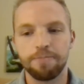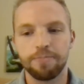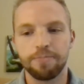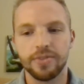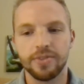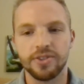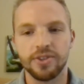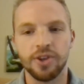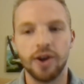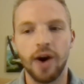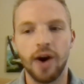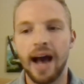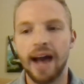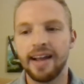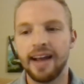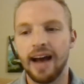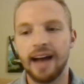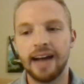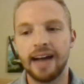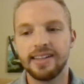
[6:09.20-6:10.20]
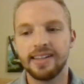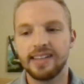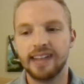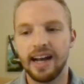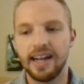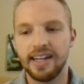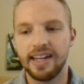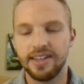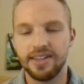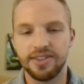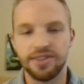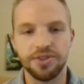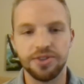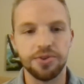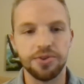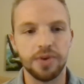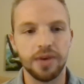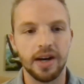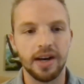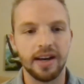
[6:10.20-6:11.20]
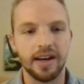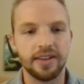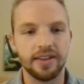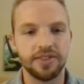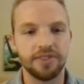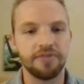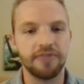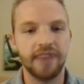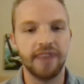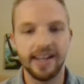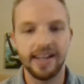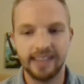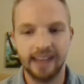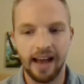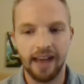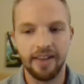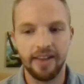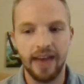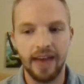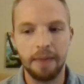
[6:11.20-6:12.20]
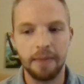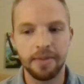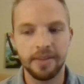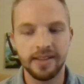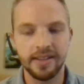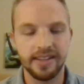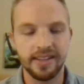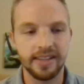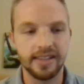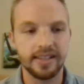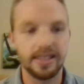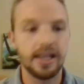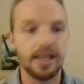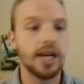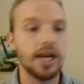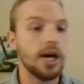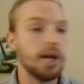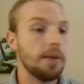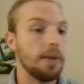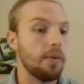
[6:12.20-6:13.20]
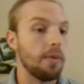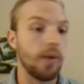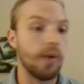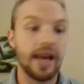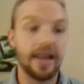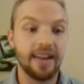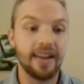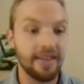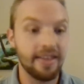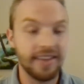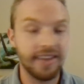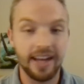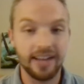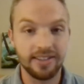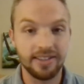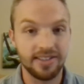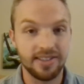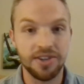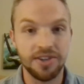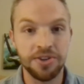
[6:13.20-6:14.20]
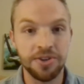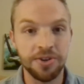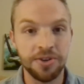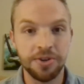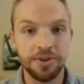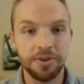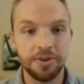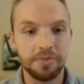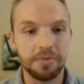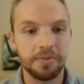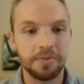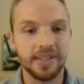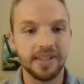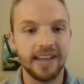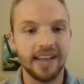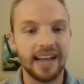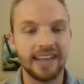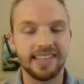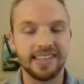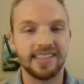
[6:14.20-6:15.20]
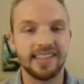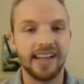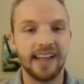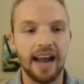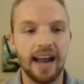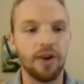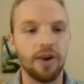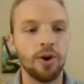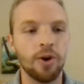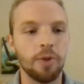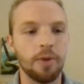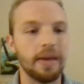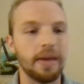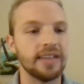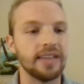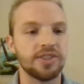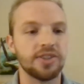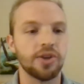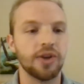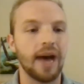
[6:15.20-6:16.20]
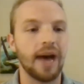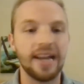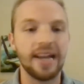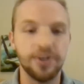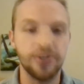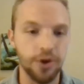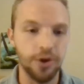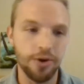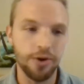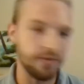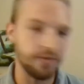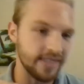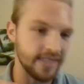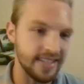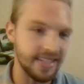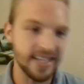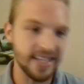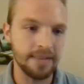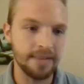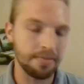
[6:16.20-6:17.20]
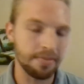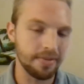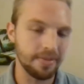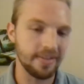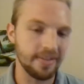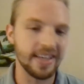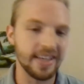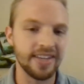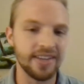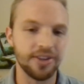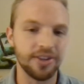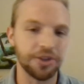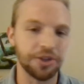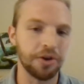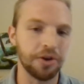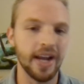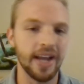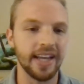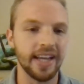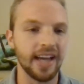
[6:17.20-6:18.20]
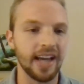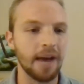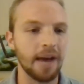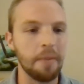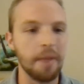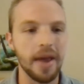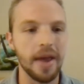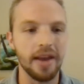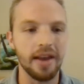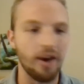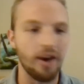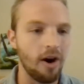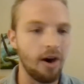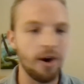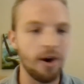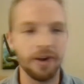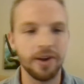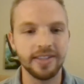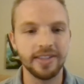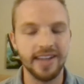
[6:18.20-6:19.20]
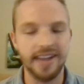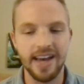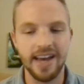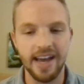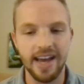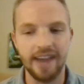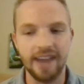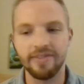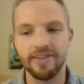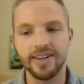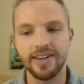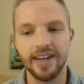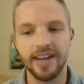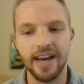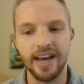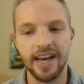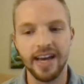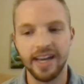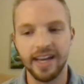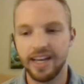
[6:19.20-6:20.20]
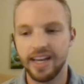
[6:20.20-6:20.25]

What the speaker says: so I decided to phase out of that business. But we had nothing else to do besides sit at home. And so I dove deep into trading. I mean, all day, every day